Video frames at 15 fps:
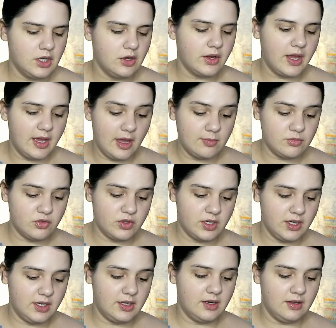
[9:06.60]
I'm just gonna
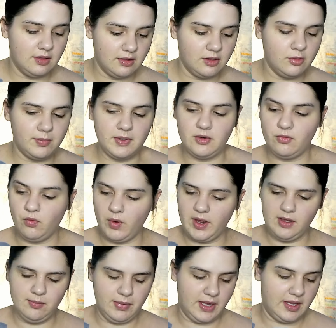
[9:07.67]
get a little bit of
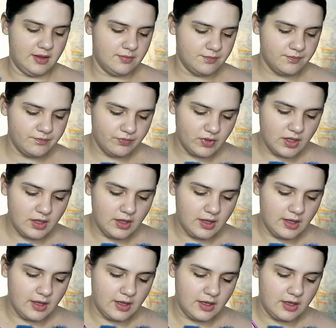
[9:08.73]
white paint,
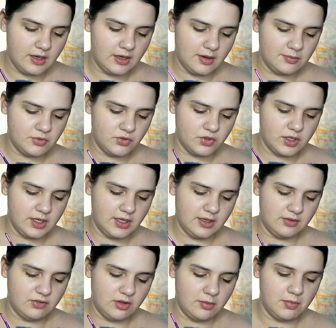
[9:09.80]
and I'm just gonna
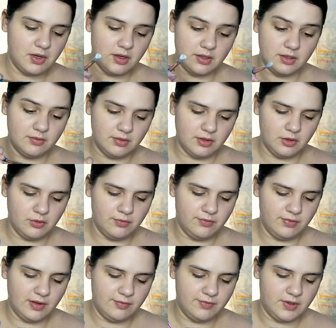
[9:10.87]
get some on a little
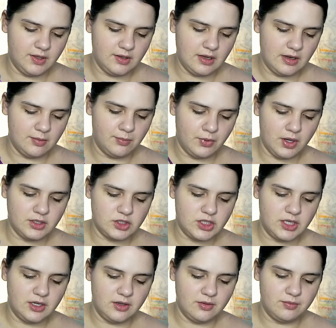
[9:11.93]
fluffy kind of brush
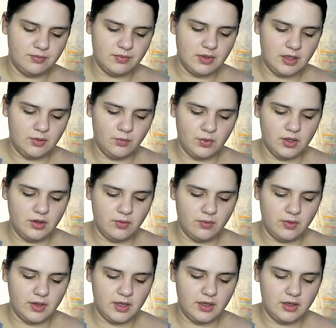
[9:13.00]
here, and we're
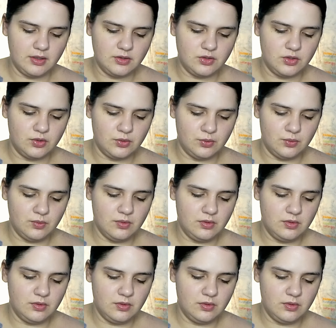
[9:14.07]
going to